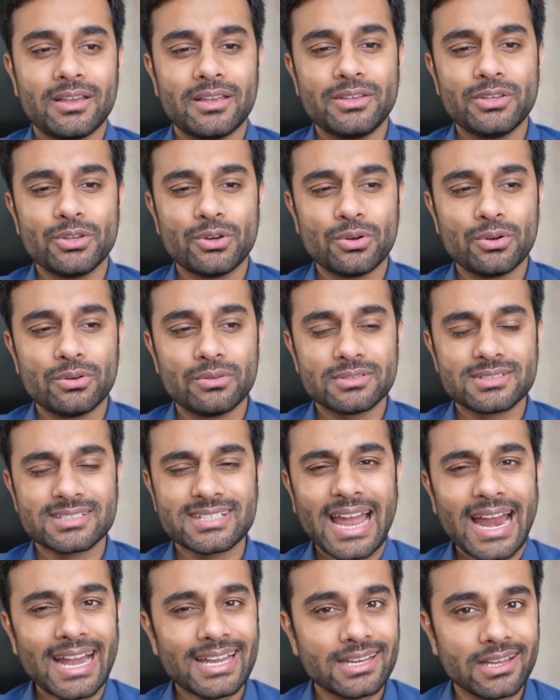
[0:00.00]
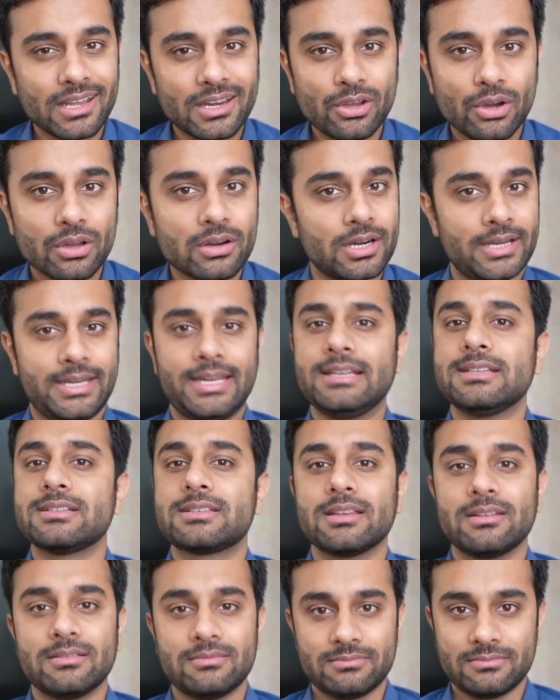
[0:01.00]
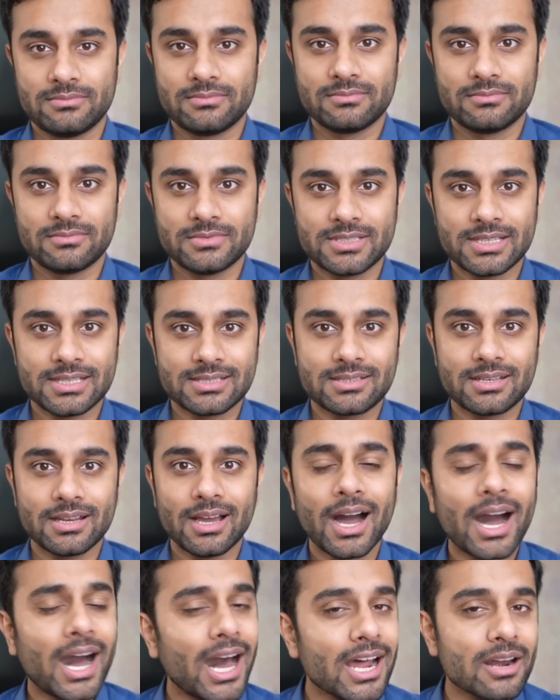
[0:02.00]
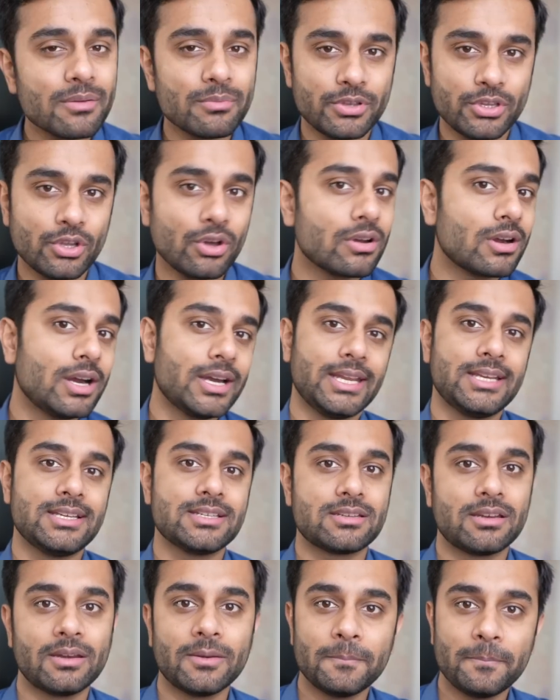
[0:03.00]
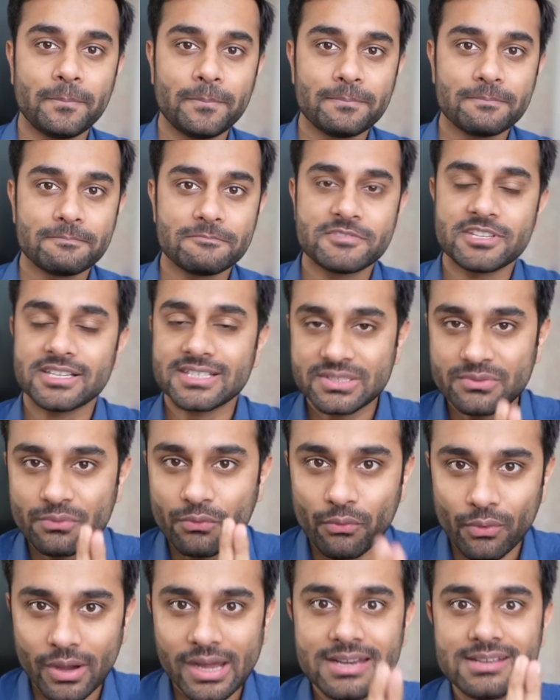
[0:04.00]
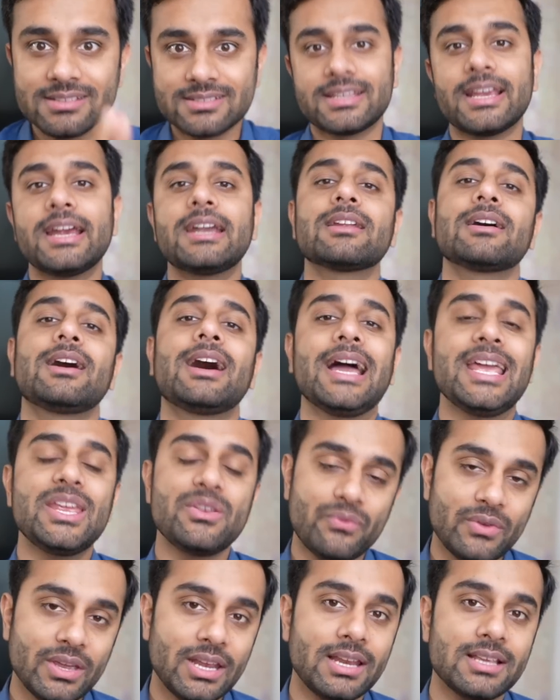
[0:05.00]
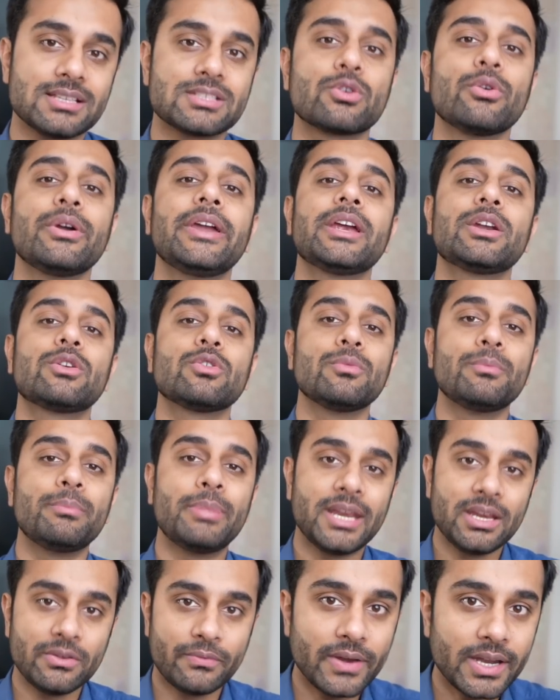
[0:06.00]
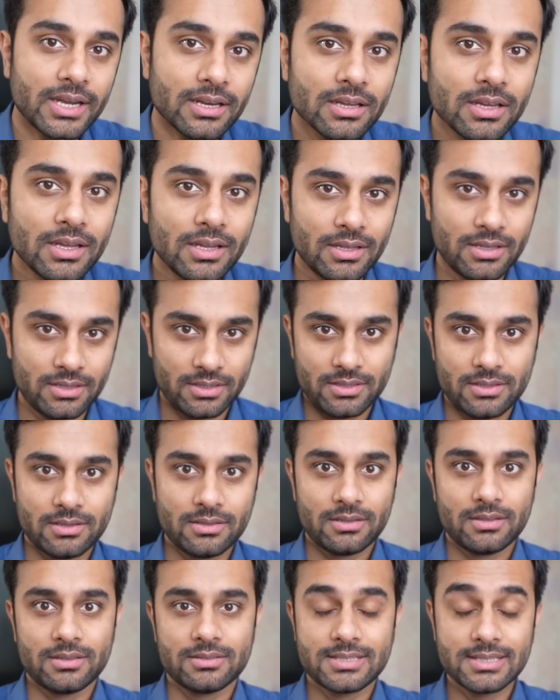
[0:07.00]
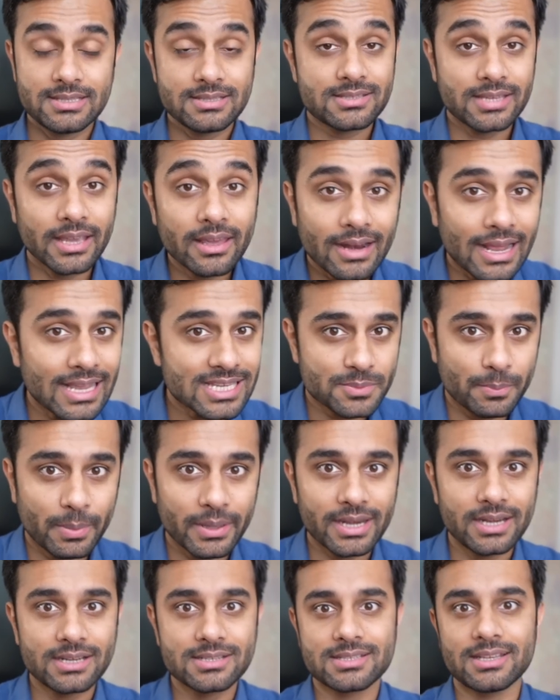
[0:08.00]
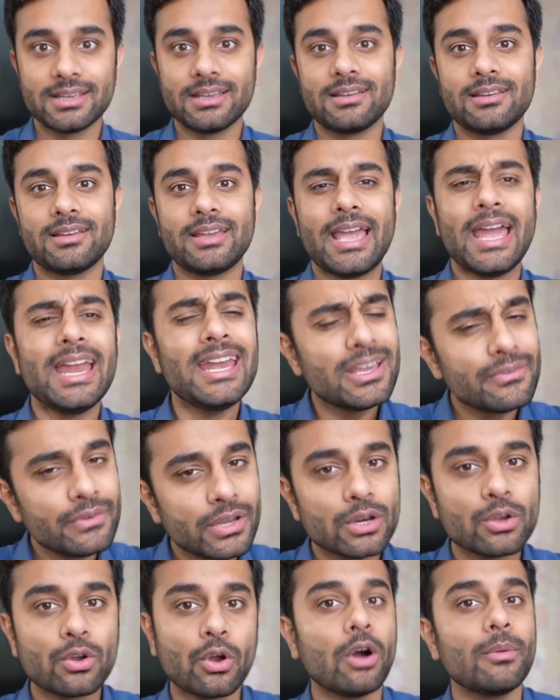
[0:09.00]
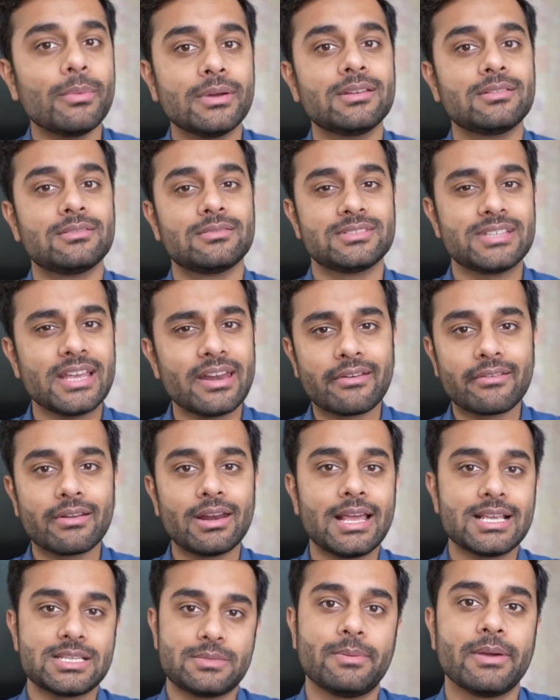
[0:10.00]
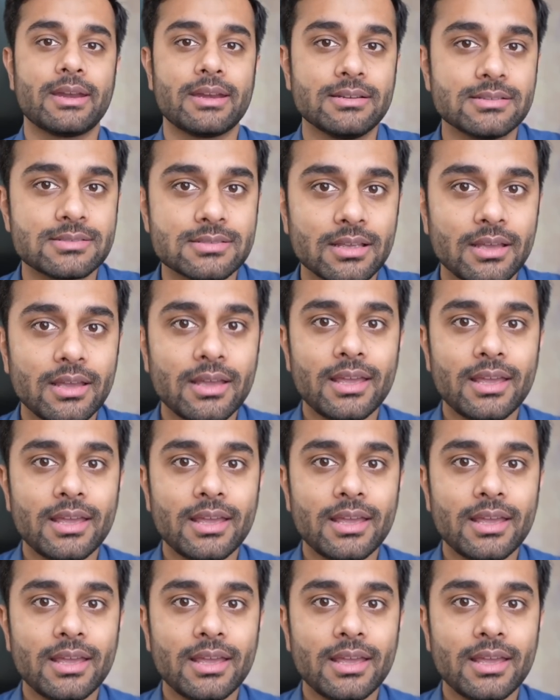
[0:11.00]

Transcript: you know, scatter your attention, just harm your attention. Just one set, I feel, is going to benefit sincere aspirants and even common general aspirants